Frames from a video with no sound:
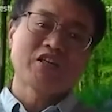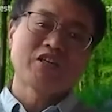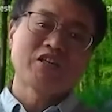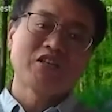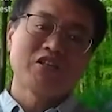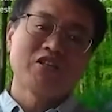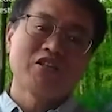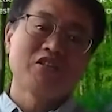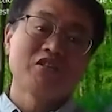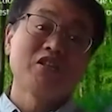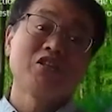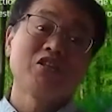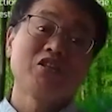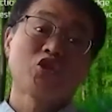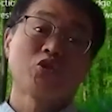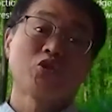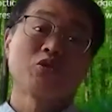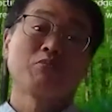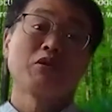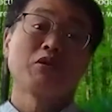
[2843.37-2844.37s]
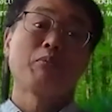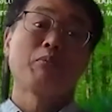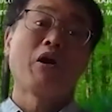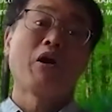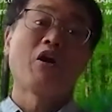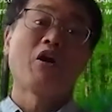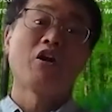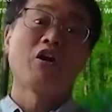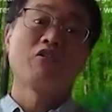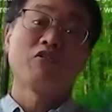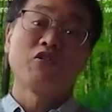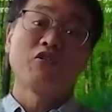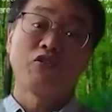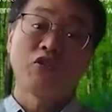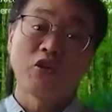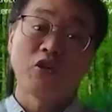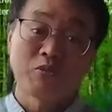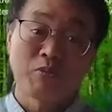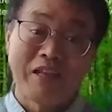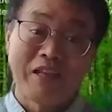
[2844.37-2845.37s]
disease should be part of a
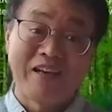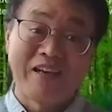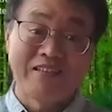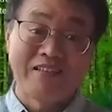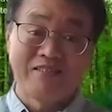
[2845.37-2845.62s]
forest planning.